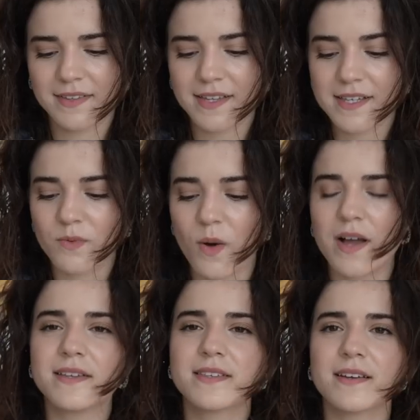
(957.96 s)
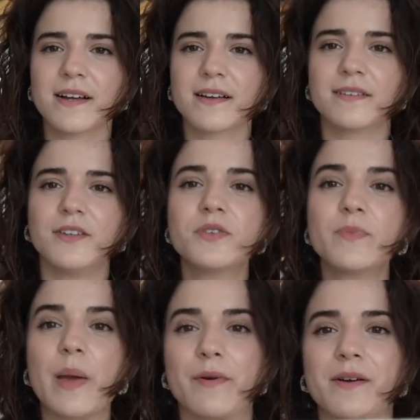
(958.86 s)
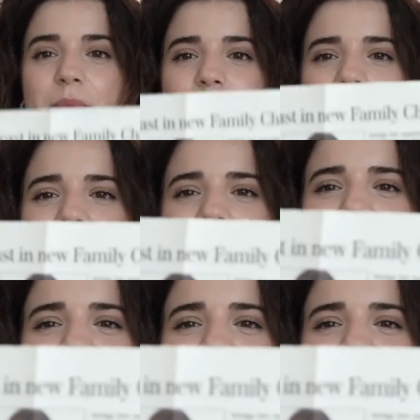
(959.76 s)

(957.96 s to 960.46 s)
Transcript: This was the newspaper clipping.